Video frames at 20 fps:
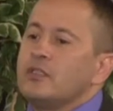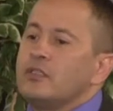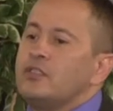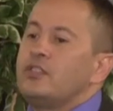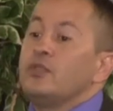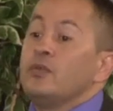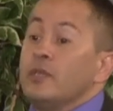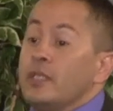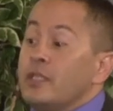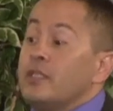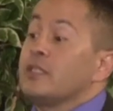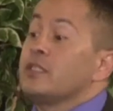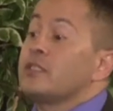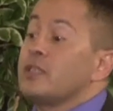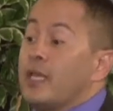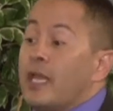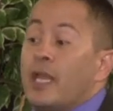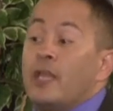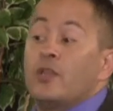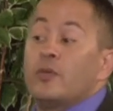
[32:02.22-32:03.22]
doing
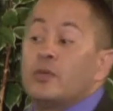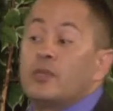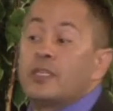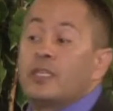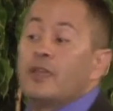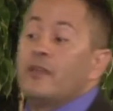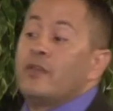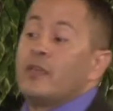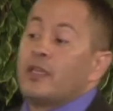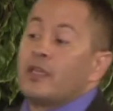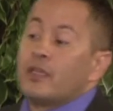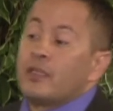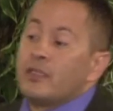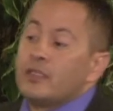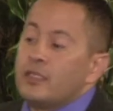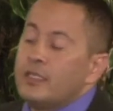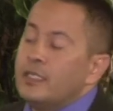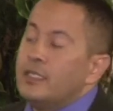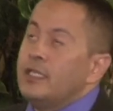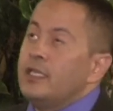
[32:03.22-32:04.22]
this annual giving.
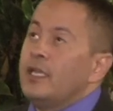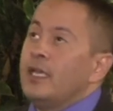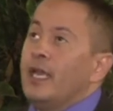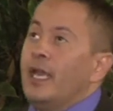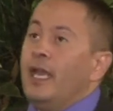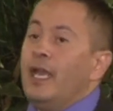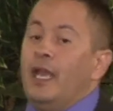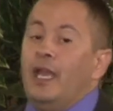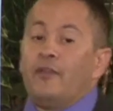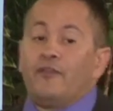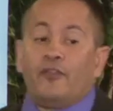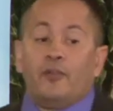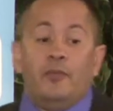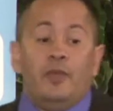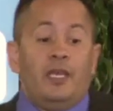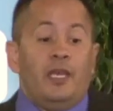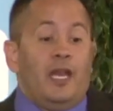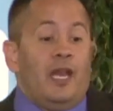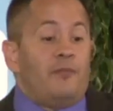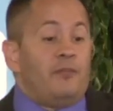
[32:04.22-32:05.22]
And, and for
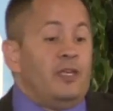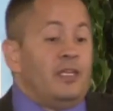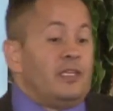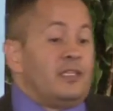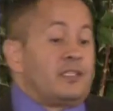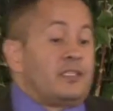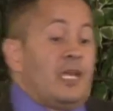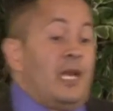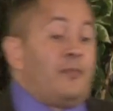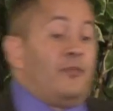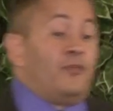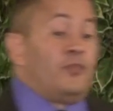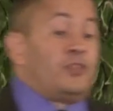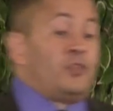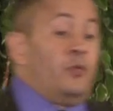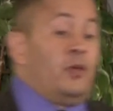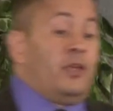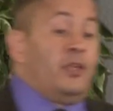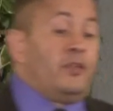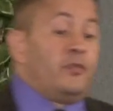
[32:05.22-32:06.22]
me, I've been a disciple for
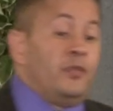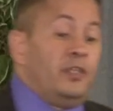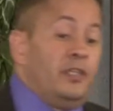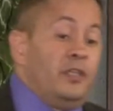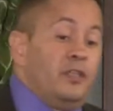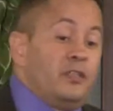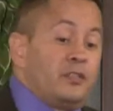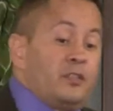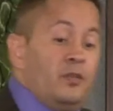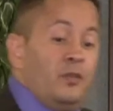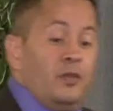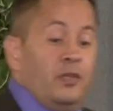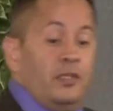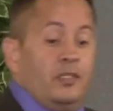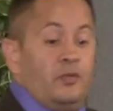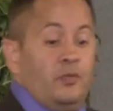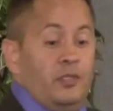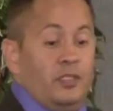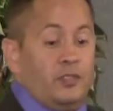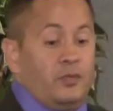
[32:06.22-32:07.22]
23 years,
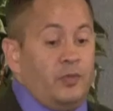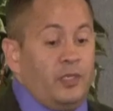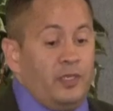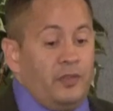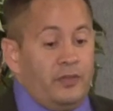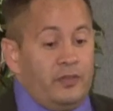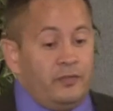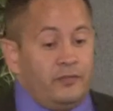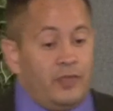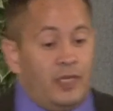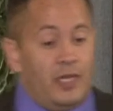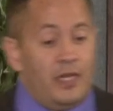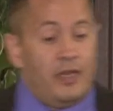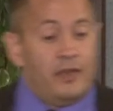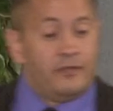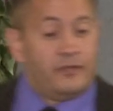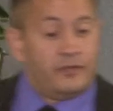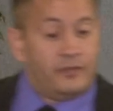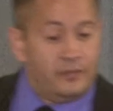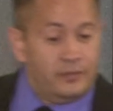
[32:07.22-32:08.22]
Cory, what,
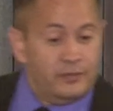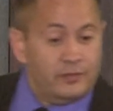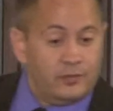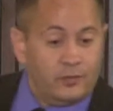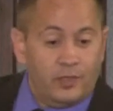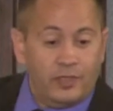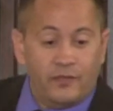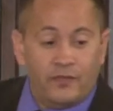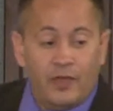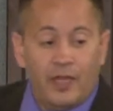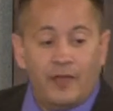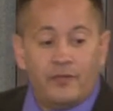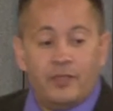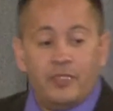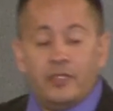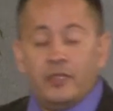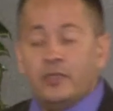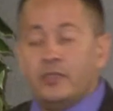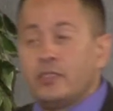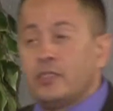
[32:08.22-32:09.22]
25, 25
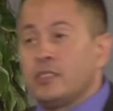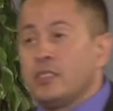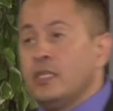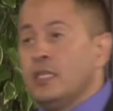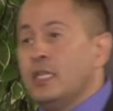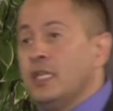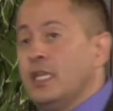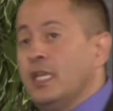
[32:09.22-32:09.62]
years.